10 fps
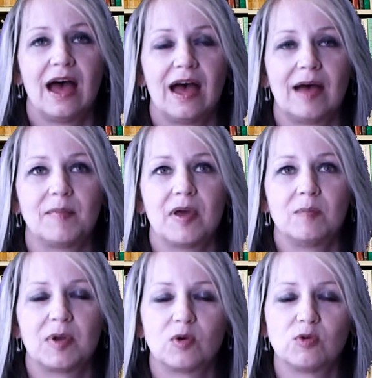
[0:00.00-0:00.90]

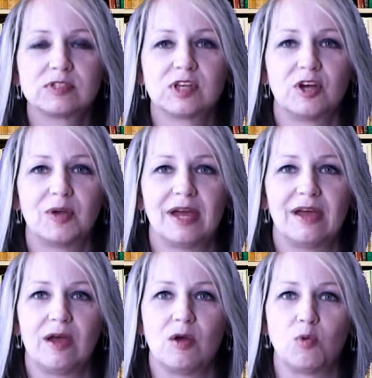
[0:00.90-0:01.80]
But also
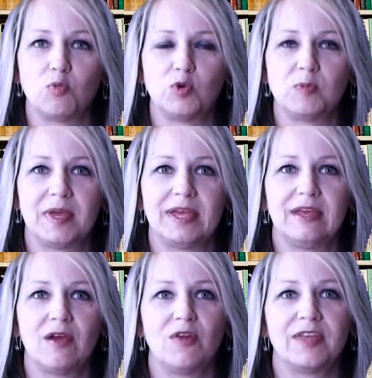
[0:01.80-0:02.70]
would
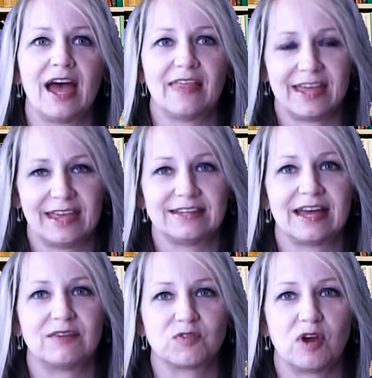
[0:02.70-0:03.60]
be on the other end,
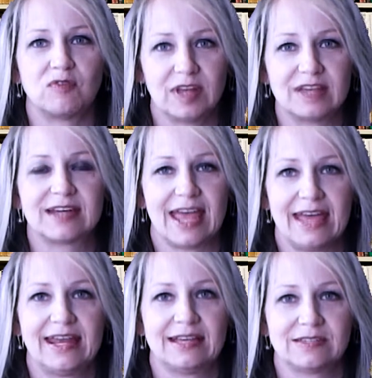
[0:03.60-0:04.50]
after I realised I
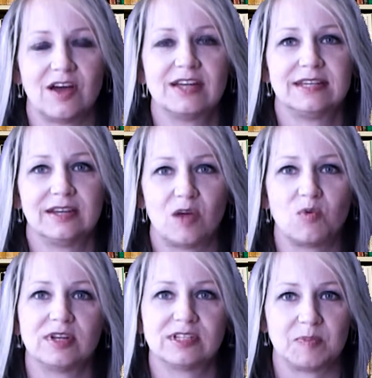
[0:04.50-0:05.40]
had anxiety and I
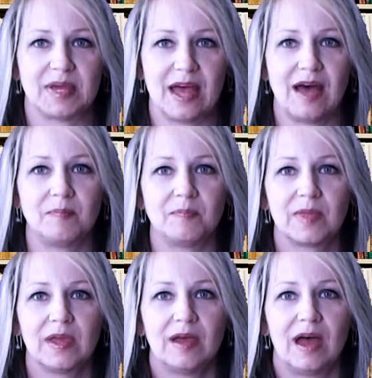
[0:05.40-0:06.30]
wanted to become
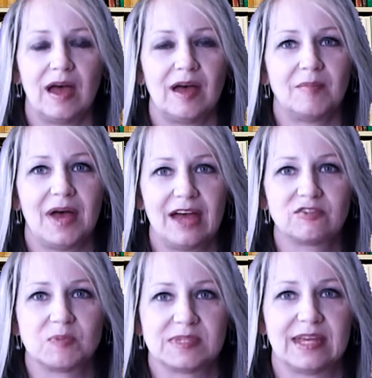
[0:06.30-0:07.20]

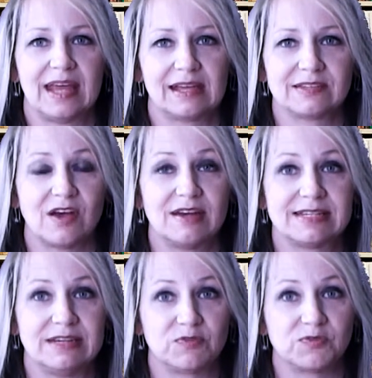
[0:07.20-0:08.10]
100%
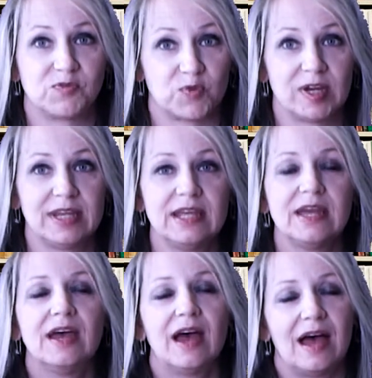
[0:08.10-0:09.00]
anxiety free,
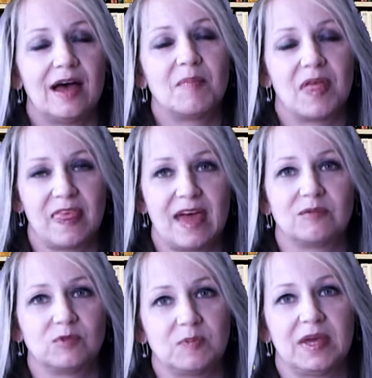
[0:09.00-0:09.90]

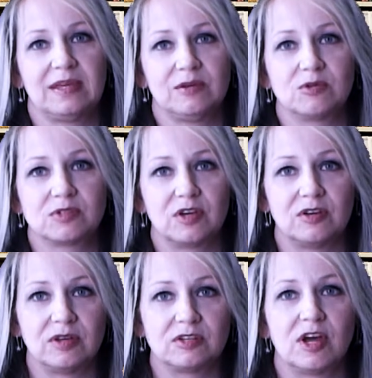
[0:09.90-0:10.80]
that would be
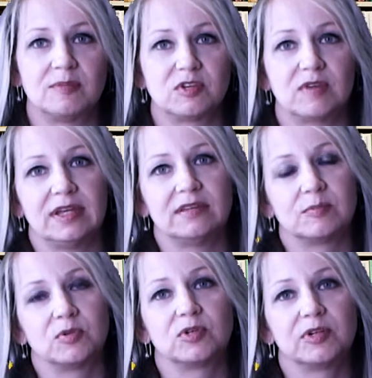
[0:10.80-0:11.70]
also a time to read the
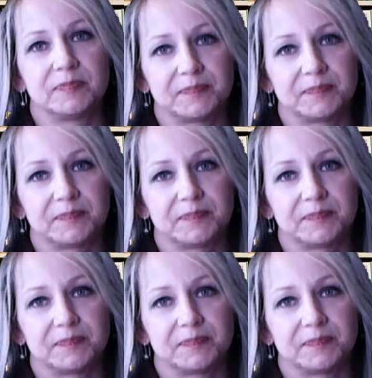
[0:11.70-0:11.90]
book.